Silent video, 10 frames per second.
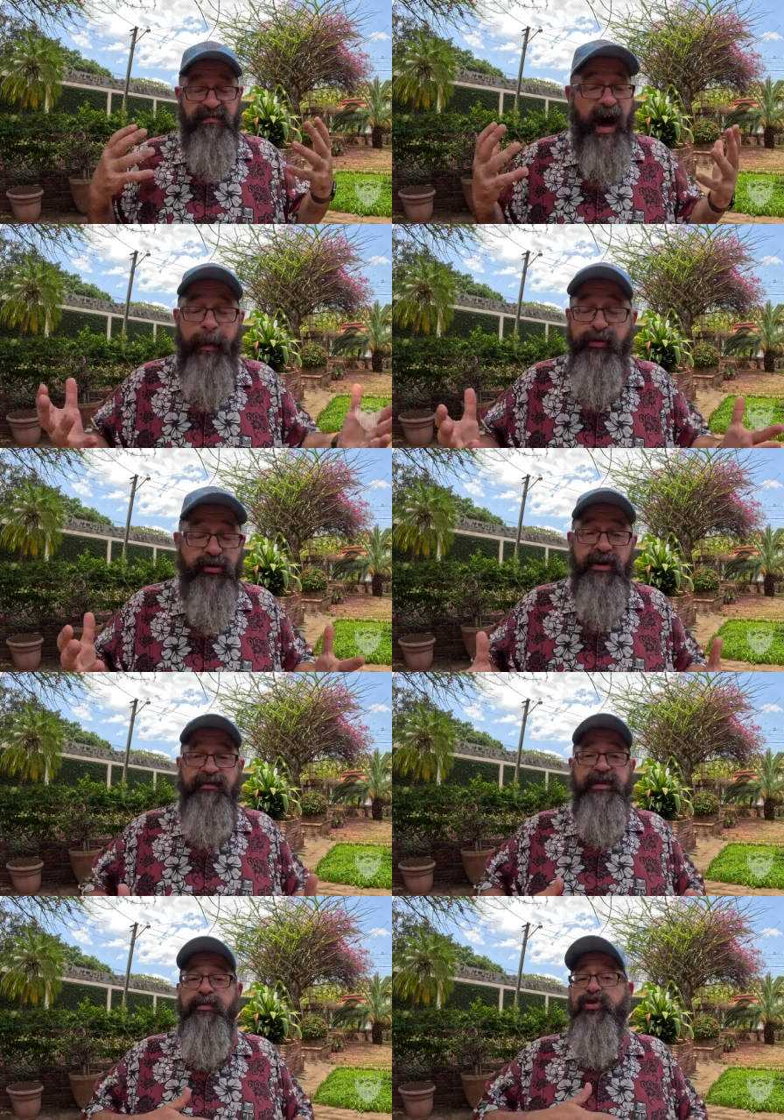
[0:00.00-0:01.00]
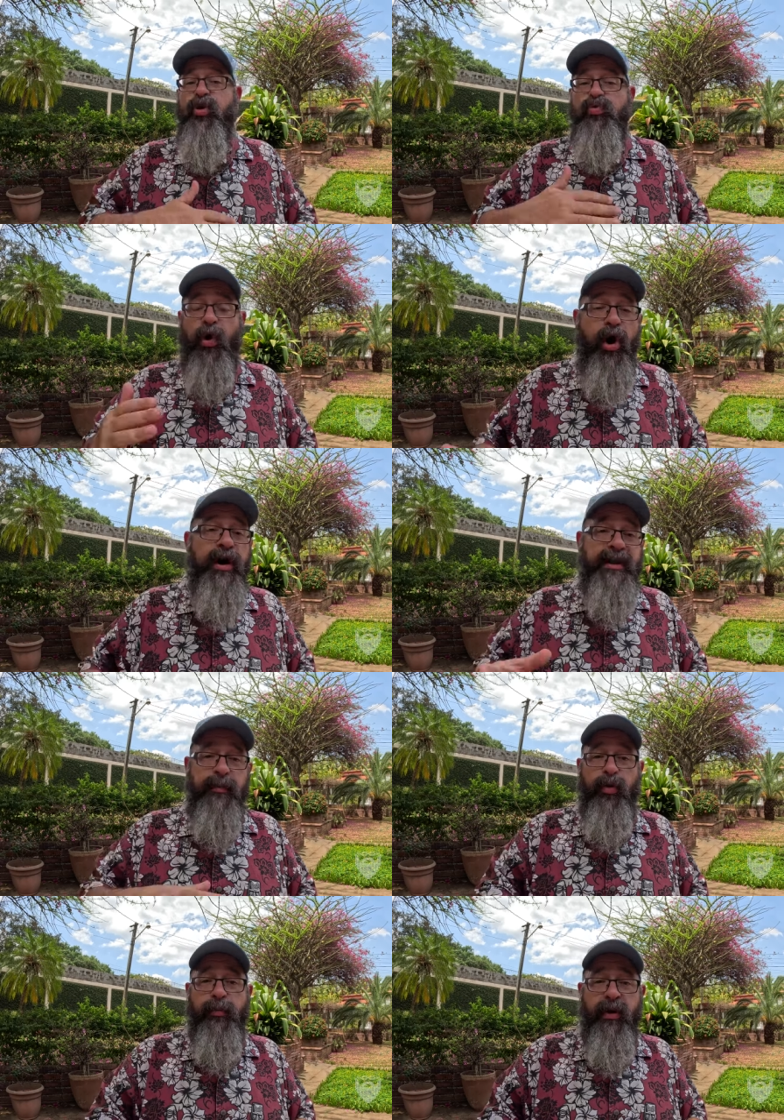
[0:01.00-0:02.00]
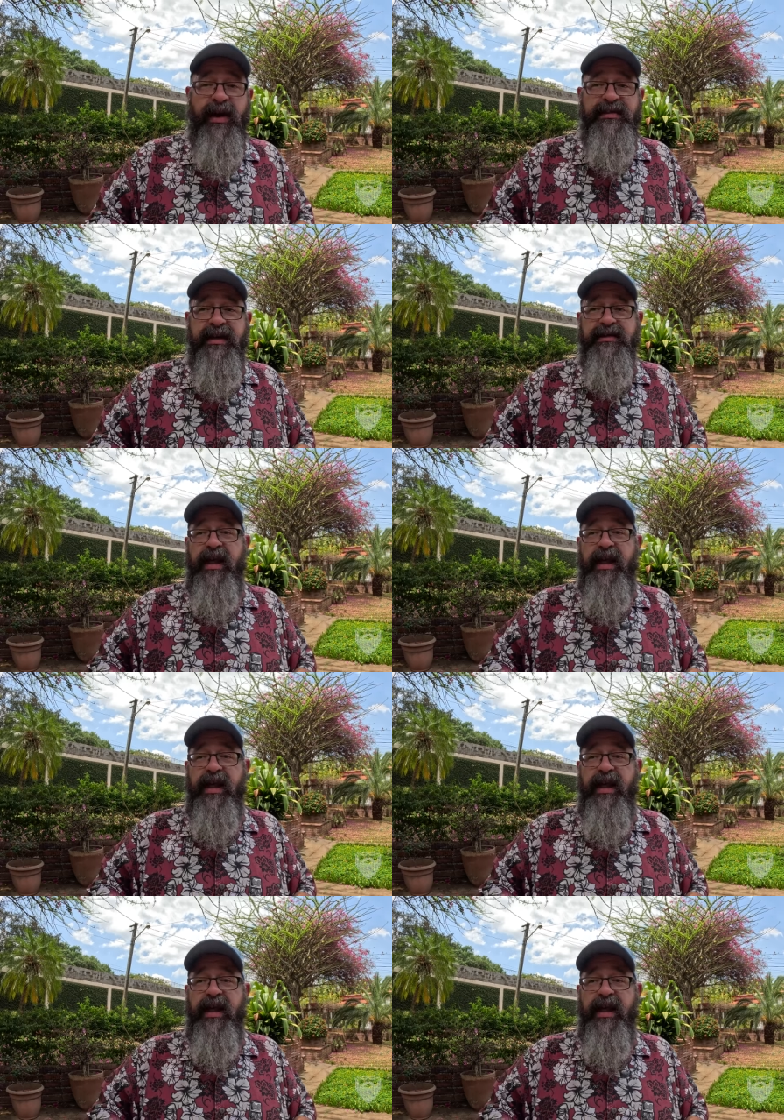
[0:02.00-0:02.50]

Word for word: opportunity for something to go wrong in the import process.